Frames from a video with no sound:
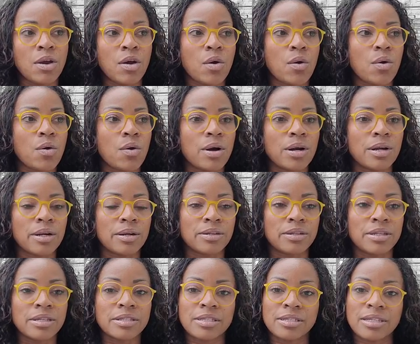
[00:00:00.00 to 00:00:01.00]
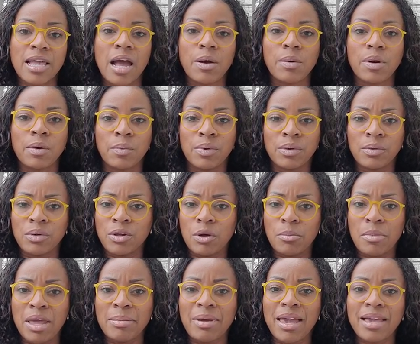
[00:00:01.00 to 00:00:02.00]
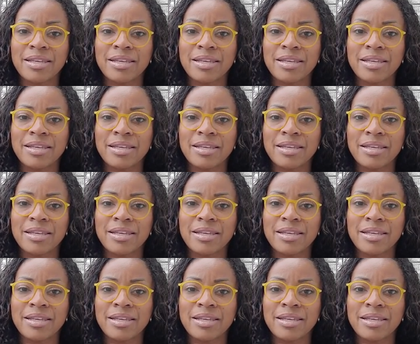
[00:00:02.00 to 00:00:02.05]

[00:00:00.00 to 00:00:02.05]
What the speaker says: Or this is how it, maybe I